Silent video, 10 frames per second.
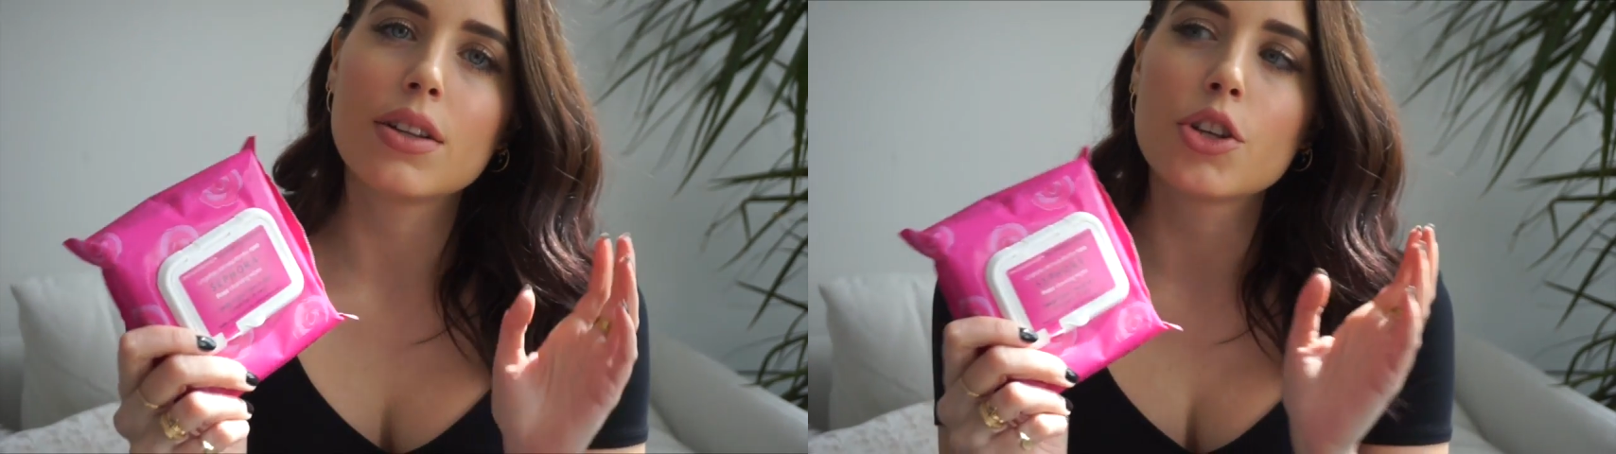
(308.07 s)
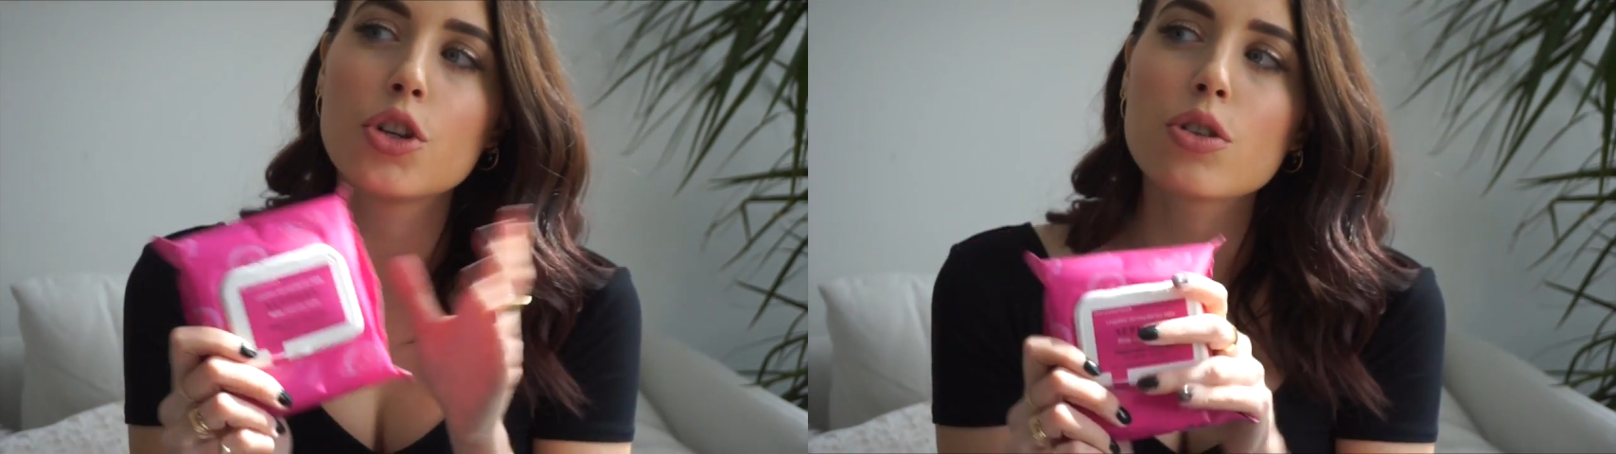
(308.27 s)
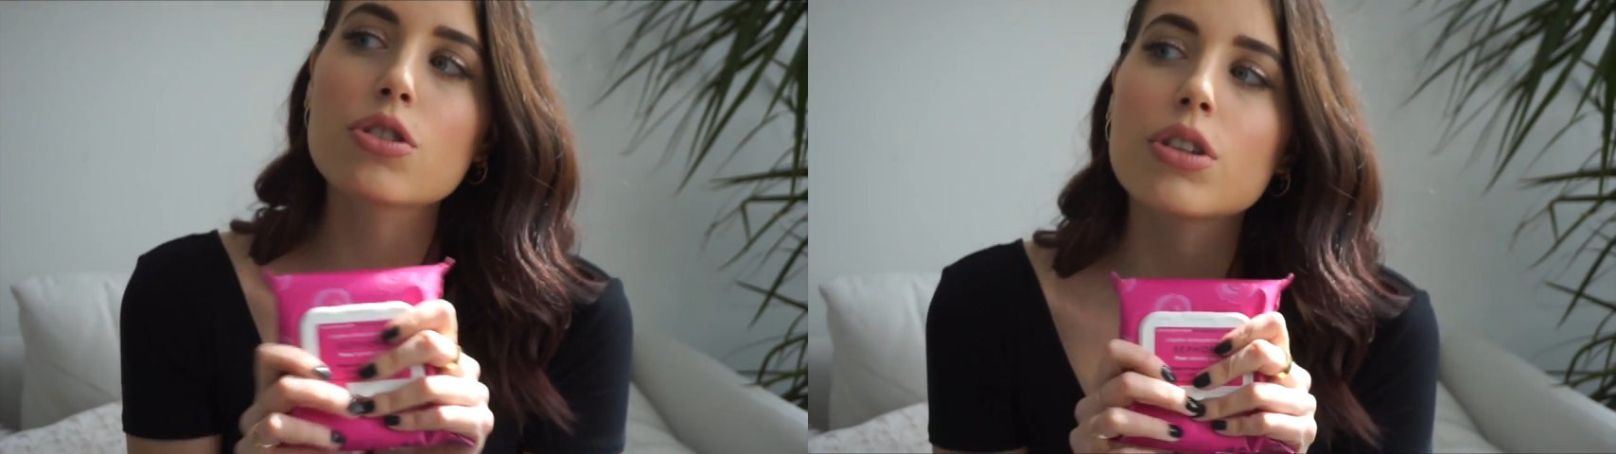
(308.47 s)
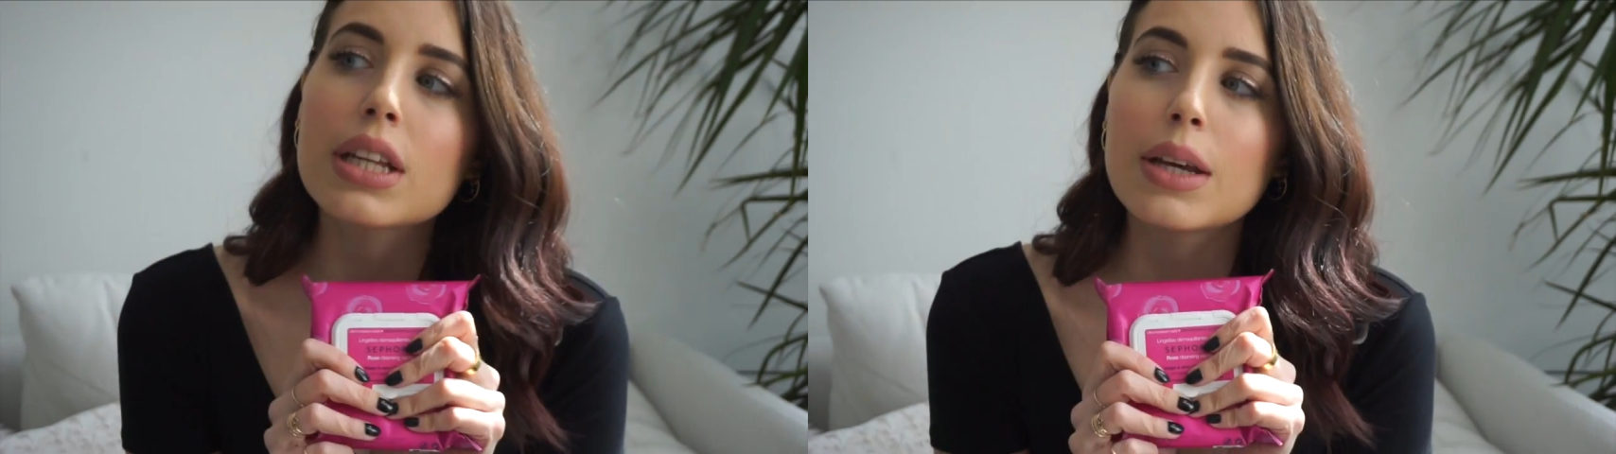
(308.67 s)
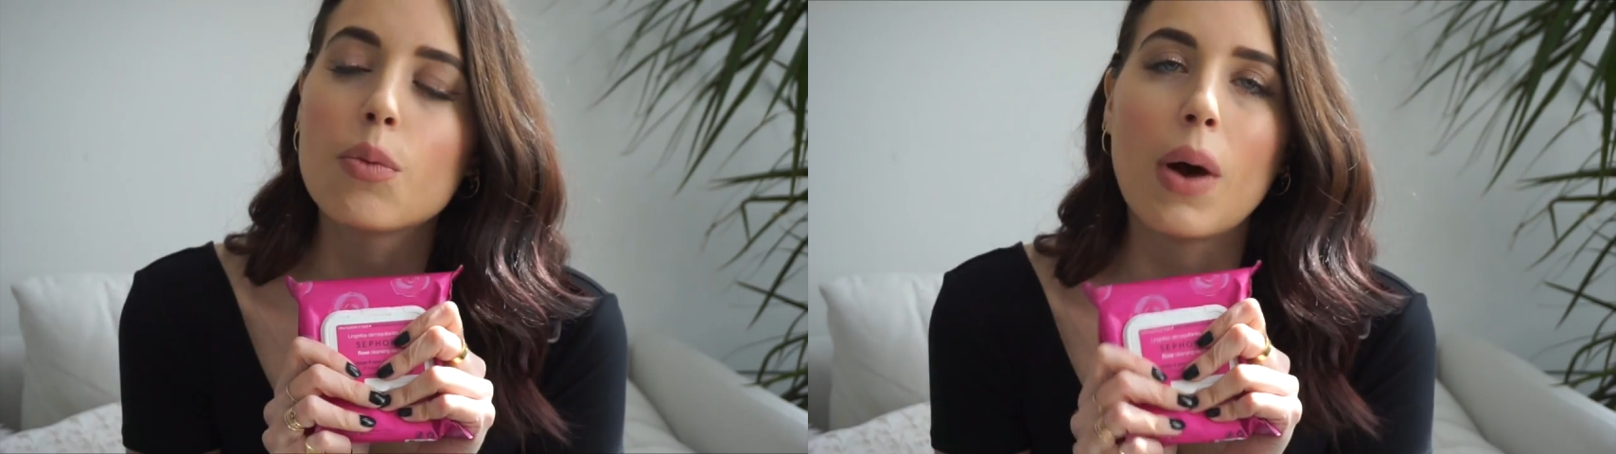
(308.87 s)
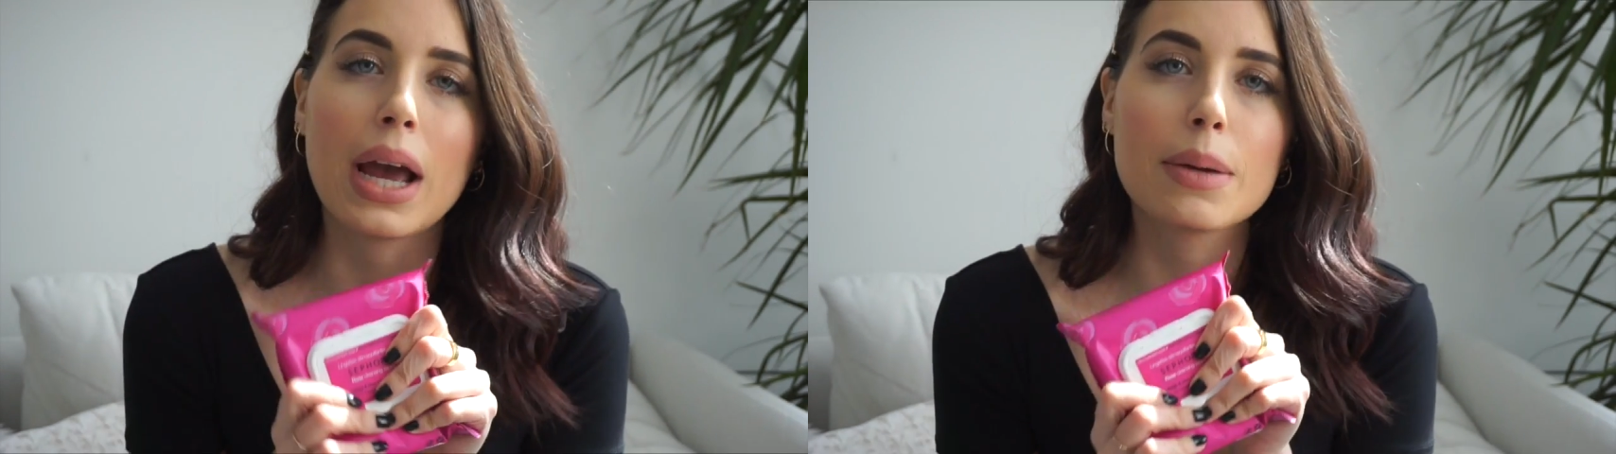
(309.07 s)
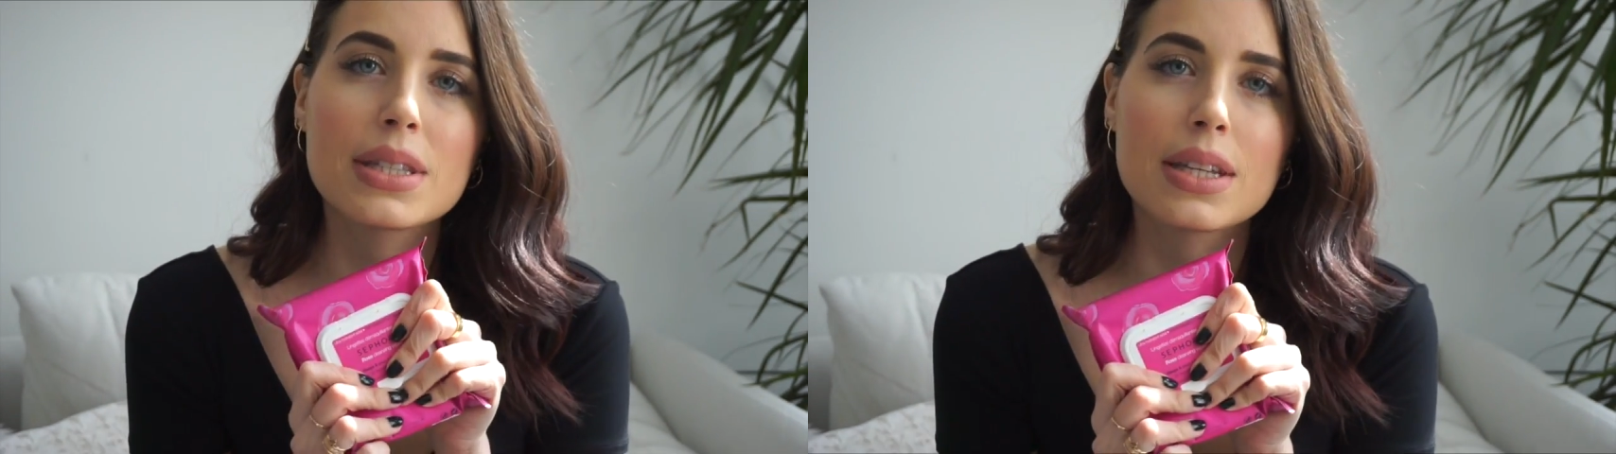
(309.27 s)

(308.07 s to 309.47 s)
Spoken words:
usually wipes,